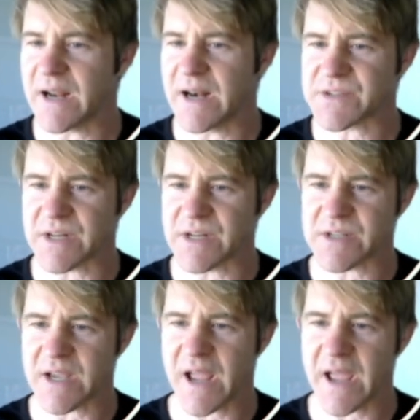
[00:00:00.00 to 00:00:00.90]
and it's going to
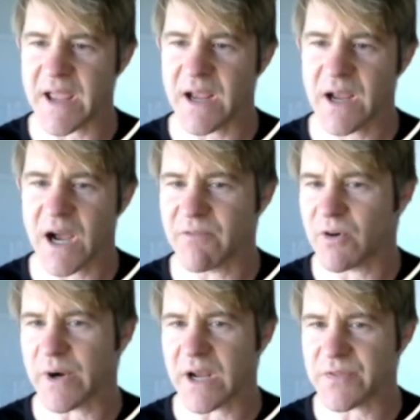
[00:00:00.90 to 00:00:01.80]
say, hey, I've
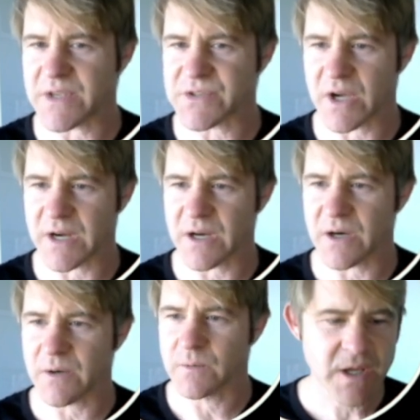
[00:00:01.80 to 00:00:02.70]
already got this on here.